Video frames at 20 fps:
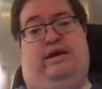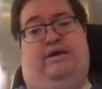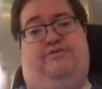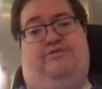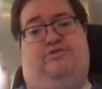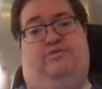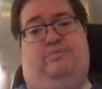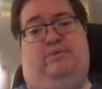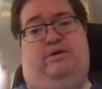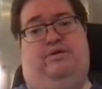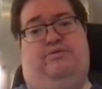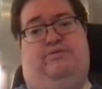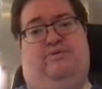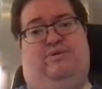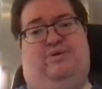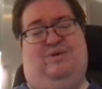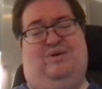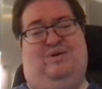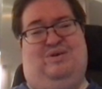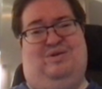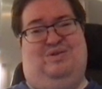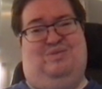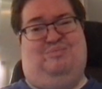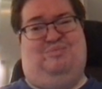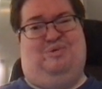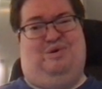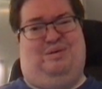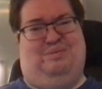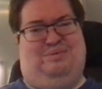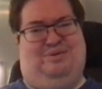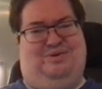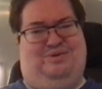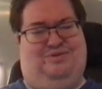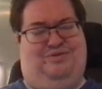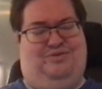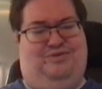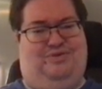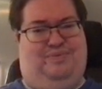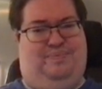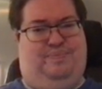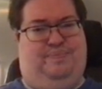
estimate the parameters.